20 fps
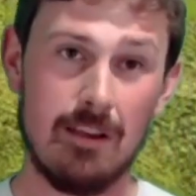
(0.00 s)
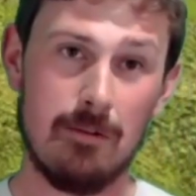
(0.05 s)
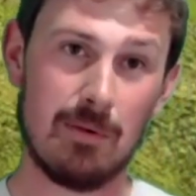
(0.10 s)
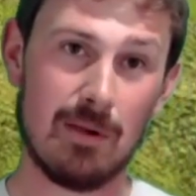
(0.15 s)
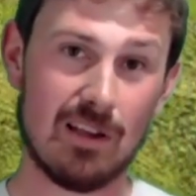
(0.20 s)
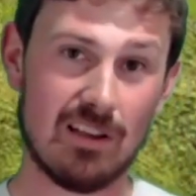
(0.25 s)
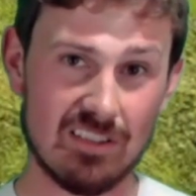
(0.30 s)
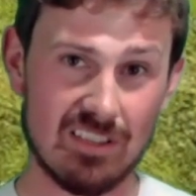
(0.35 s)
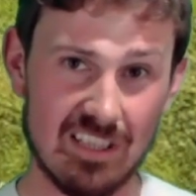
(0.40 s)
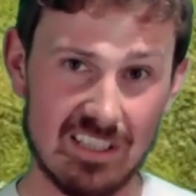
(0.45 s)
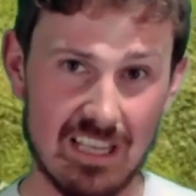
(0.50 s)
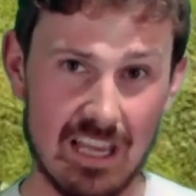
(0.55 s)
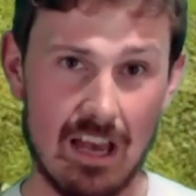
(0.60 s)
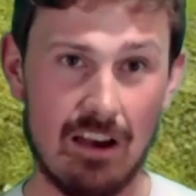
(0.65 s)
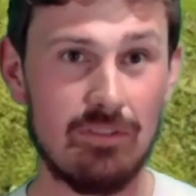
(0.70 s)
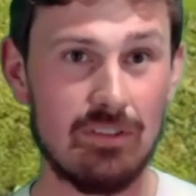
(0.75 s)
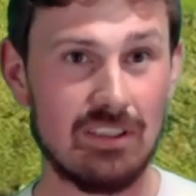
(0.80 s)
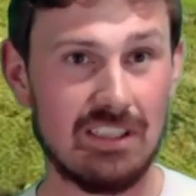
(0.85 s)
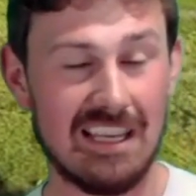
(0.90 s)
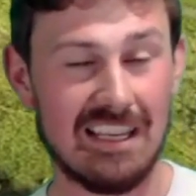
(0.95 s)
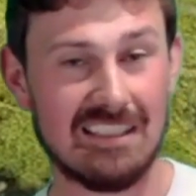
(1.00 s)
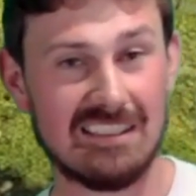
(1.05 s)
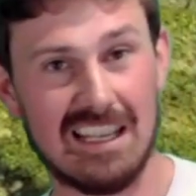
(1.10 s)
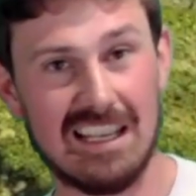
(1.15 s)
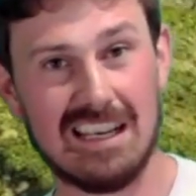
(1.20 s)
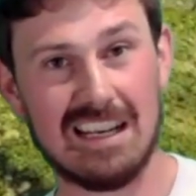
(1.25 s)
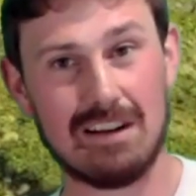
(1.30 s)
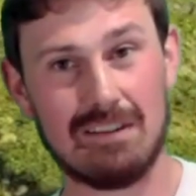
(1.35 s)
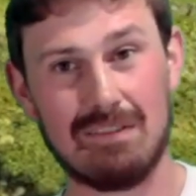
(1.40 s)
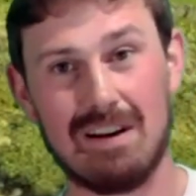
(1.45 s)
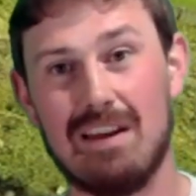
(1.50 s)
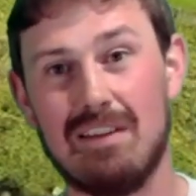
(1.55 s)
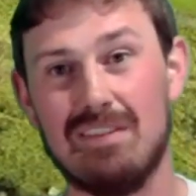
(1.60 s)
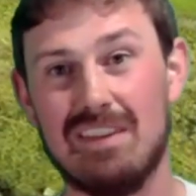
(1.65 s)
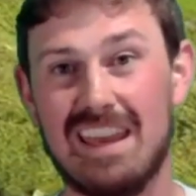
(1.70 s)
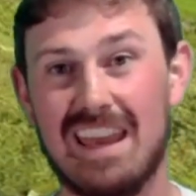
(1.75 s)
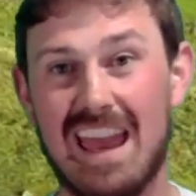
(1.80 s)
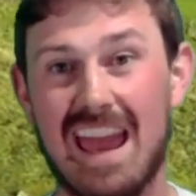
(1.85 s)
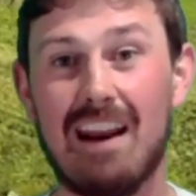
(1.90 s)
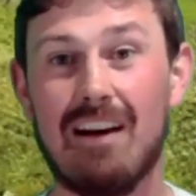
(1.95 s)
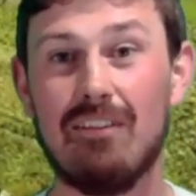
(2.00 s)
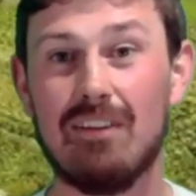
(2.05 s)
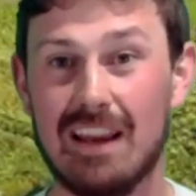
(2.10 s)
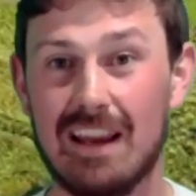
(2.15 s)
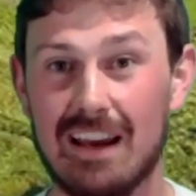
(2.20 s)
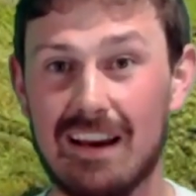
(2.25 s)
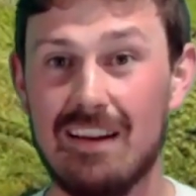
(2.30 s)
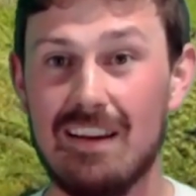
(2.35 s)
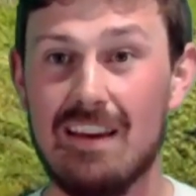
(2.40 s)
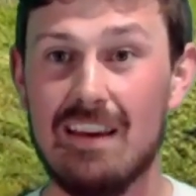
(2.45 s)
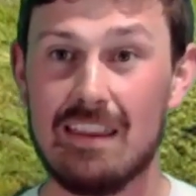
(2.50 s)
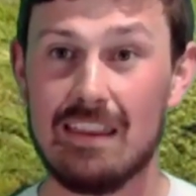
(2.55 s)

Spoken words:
because there's other digs in and around the area,